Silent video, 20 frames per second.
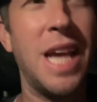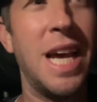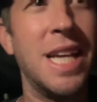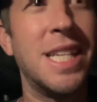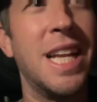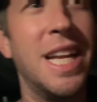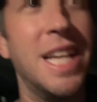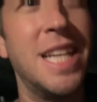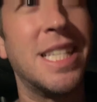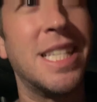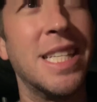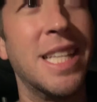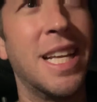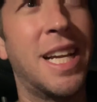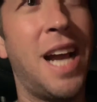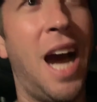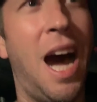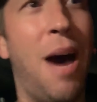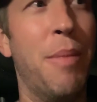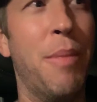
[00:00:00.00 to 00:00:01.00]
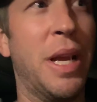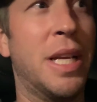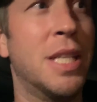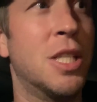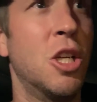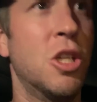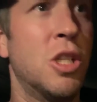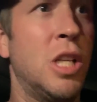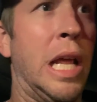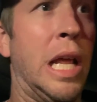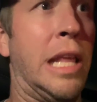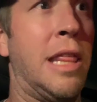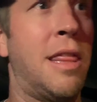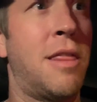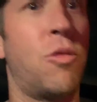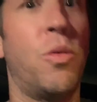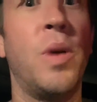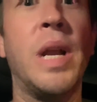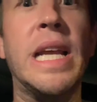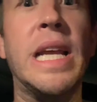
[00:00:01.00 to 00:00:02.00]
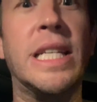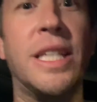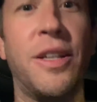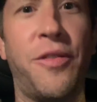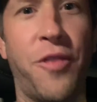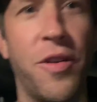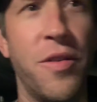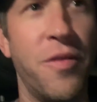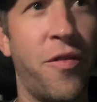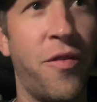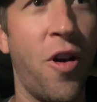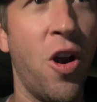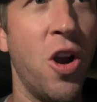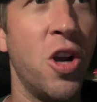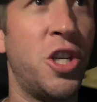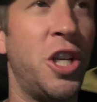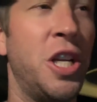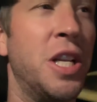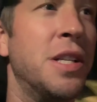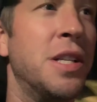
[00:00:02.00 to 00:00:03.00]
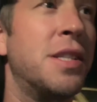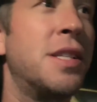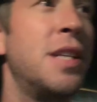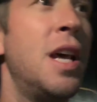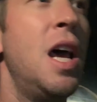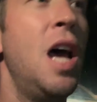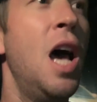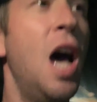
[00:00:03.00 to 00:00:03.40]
as it is in the comics. There's like three different versions